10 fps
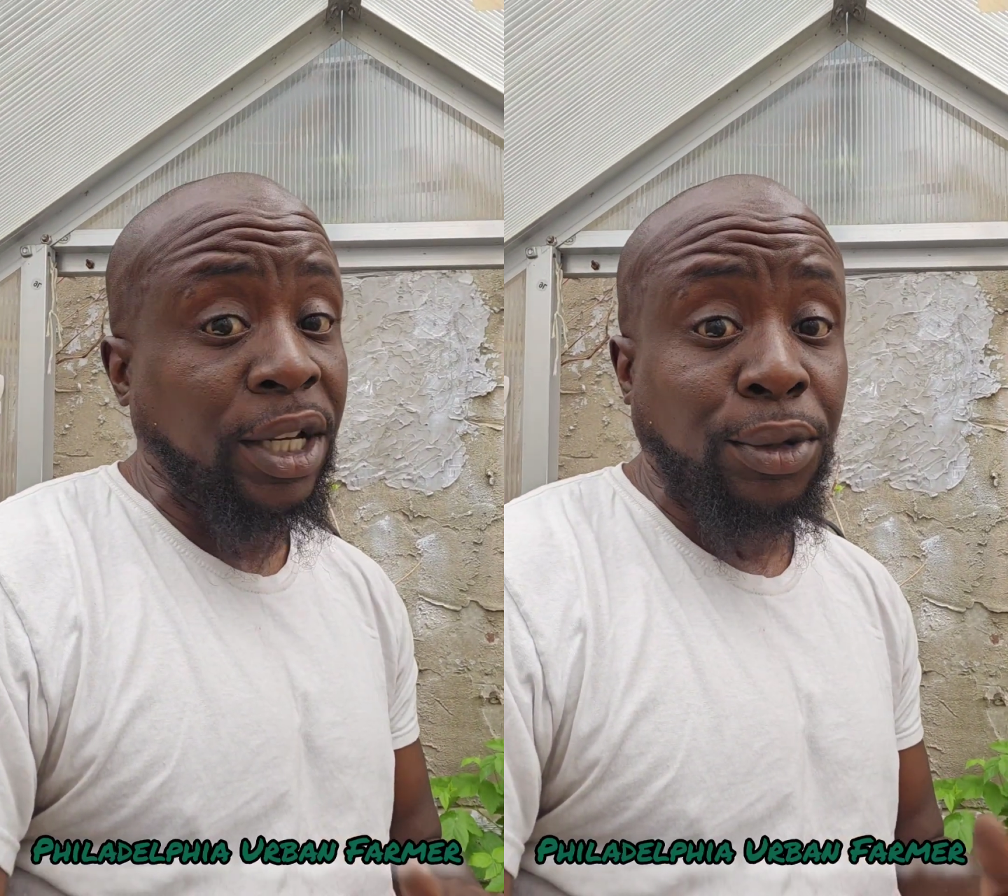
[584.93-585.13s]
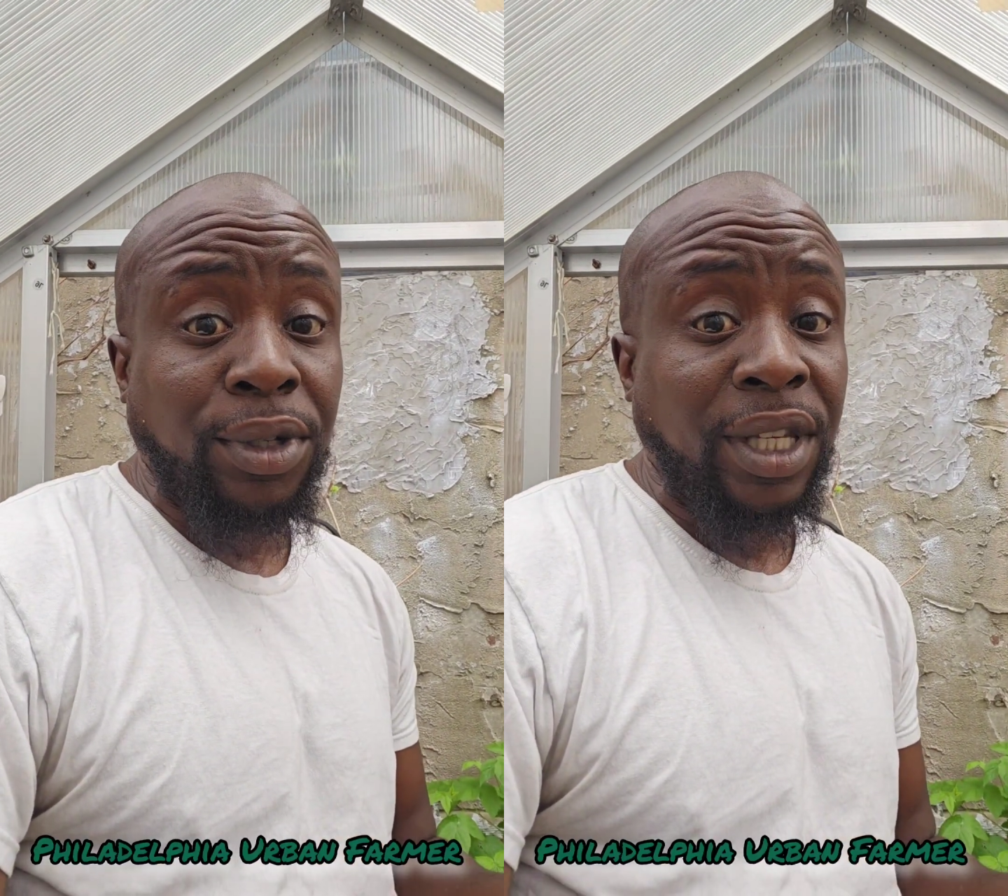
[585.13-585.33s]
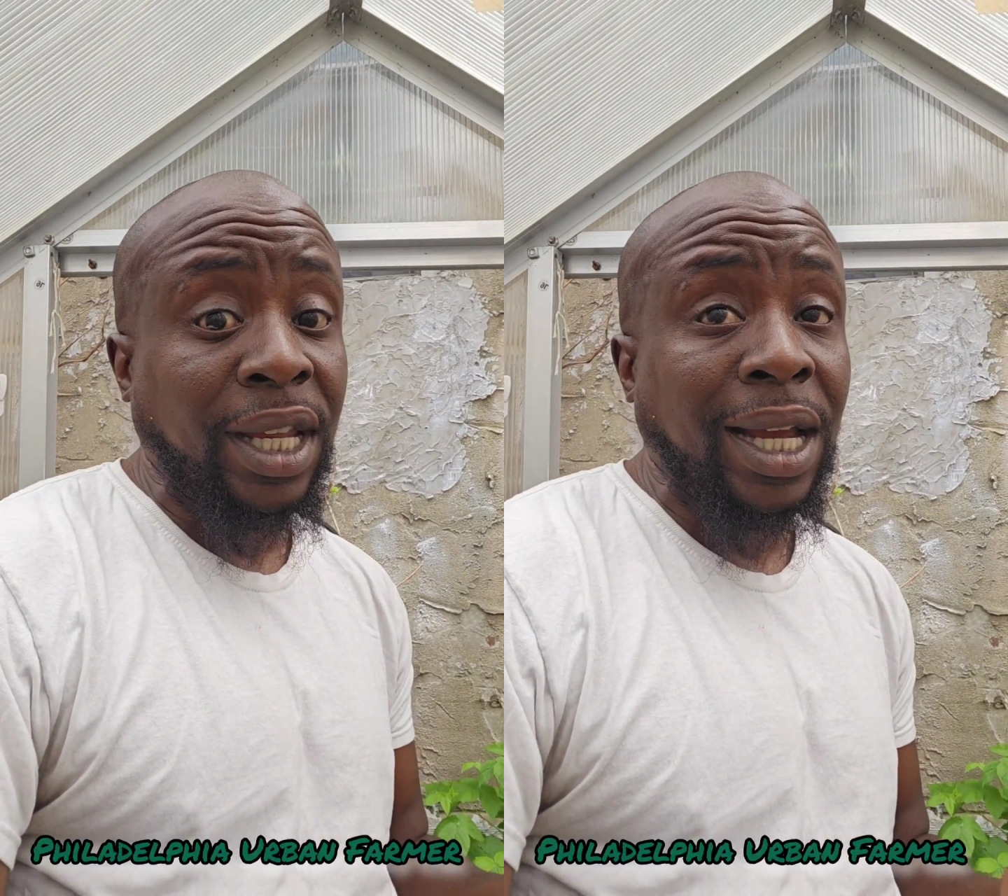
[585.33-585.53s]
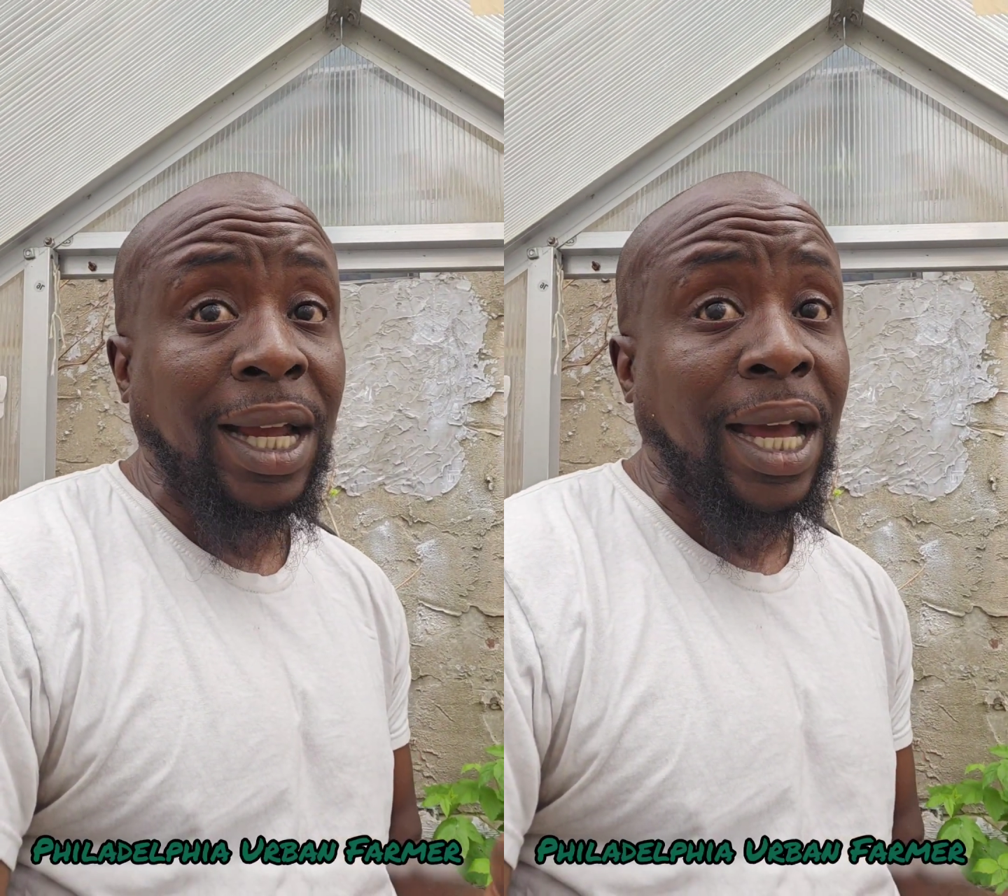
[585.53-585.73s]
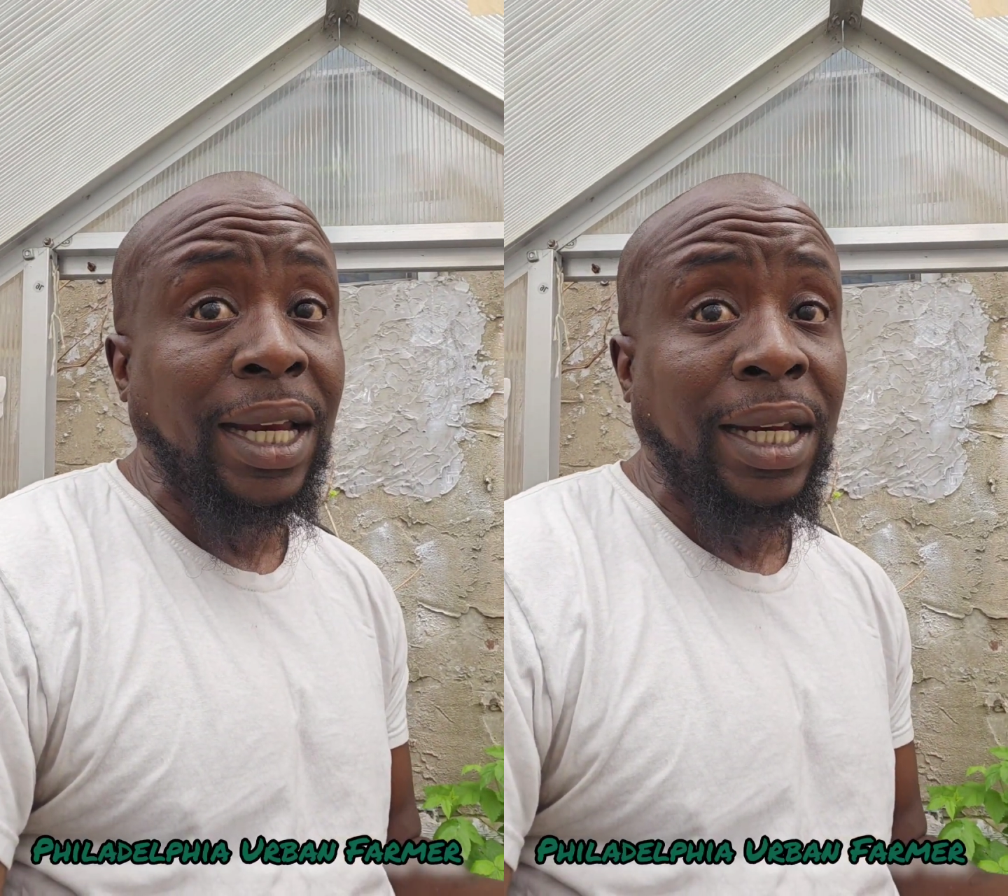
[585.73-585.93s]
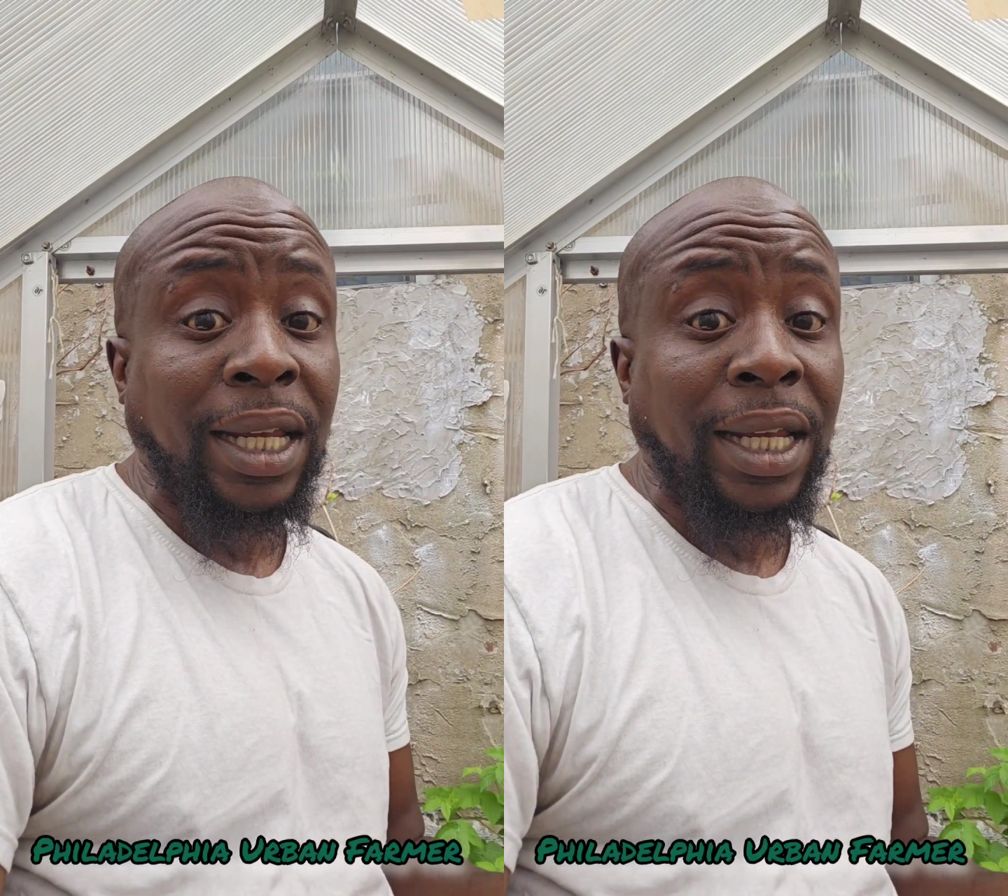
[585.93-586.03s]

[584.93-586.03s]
As you see, I got it